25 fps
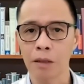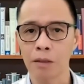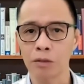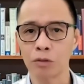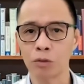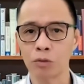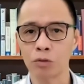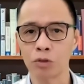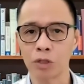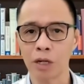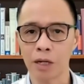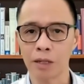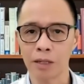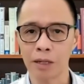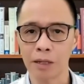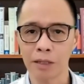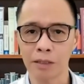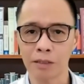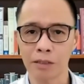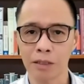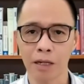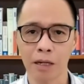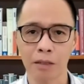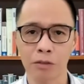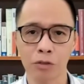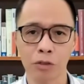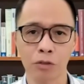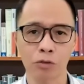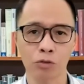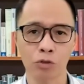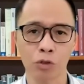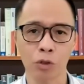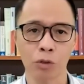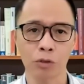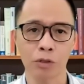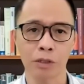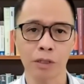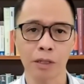so China is not just
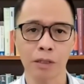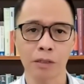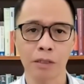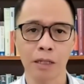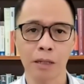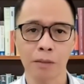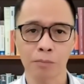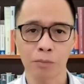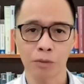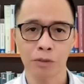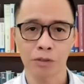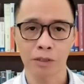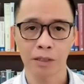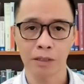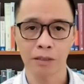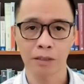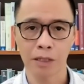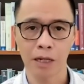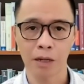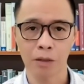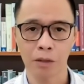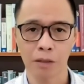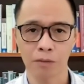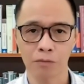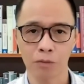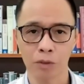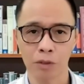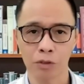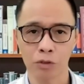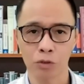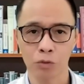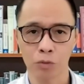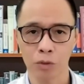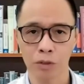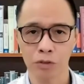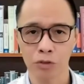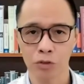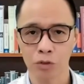charging a 10% tariff on
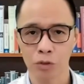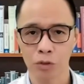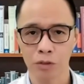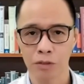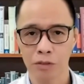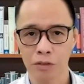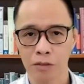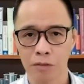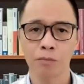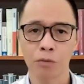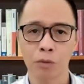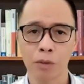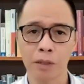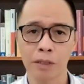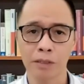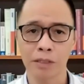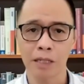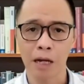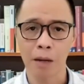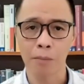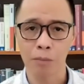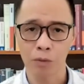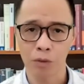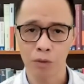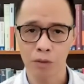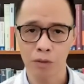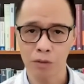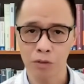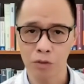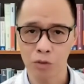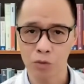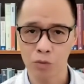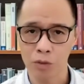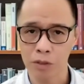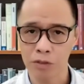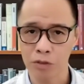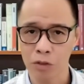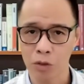US goods. For example,
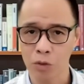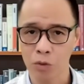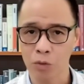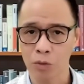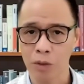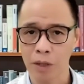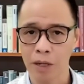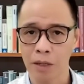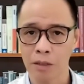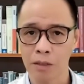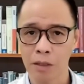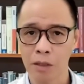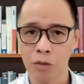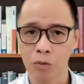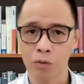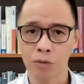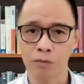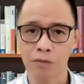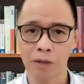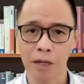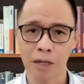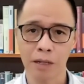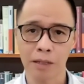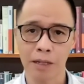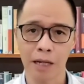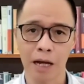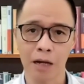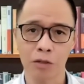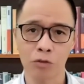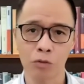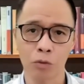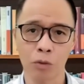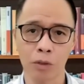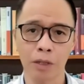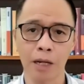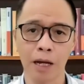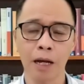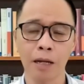US coal and liquefied
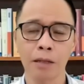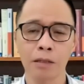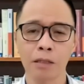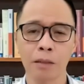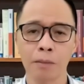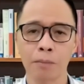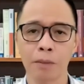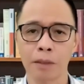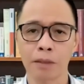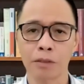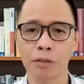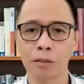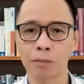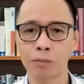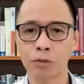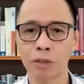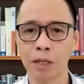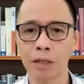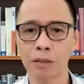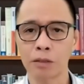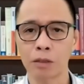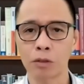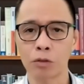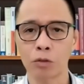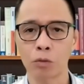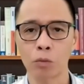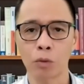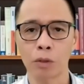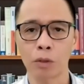natural gas have been subjected to a